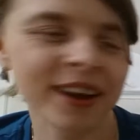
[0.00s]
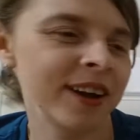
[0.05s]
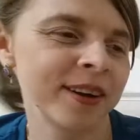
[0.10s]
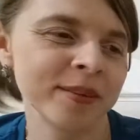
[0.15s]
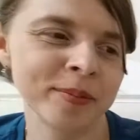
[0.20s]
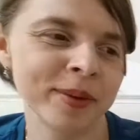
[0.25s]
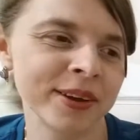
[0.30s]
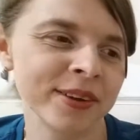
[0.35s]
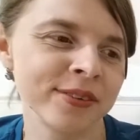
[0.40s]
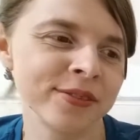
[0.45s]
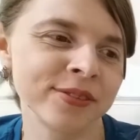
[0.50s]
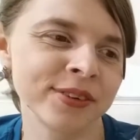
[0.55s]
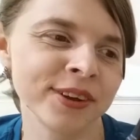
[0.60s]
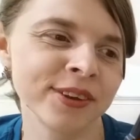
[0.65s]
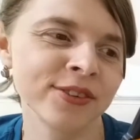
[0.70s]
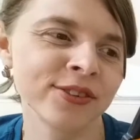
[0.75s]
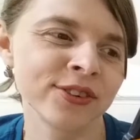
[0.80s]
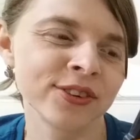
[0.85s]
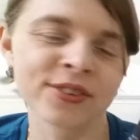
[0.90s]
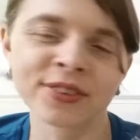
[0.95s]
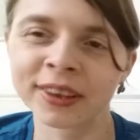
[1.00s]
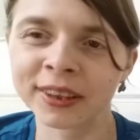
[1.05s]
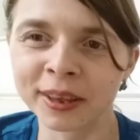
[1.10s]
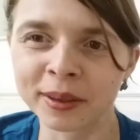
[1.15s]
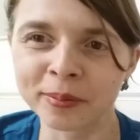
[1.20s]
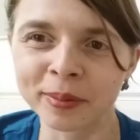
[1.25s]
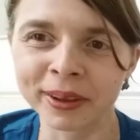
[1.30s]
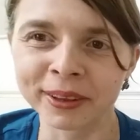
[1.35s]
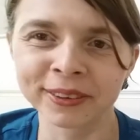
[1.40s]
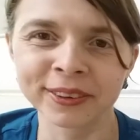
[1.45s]
My French is not
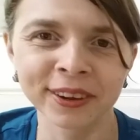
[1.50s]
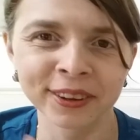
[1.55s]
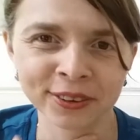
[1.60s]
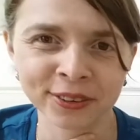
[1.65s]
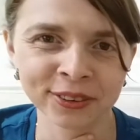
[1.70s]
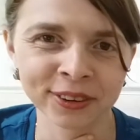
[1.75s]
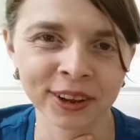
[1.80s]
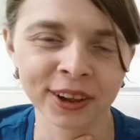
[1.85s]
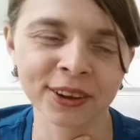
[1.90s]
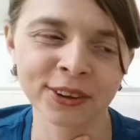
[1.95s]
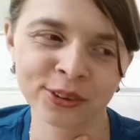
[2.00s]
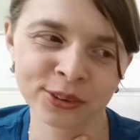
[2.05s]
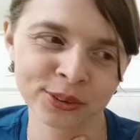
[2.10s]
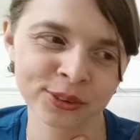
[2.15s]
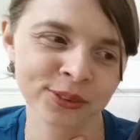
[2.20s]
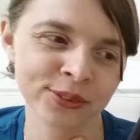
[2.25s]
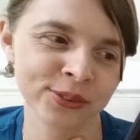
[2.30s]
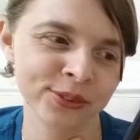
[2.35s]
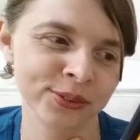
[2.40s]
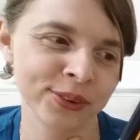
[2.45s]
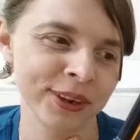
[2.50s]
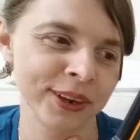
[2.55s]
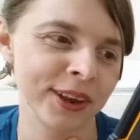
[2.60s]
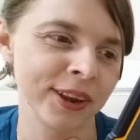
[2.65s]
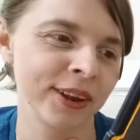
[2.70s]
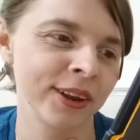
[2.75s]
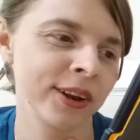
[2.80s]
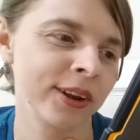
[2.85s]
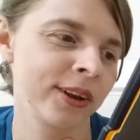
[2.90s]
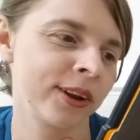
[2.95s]
that bad. Honestly, I should read it.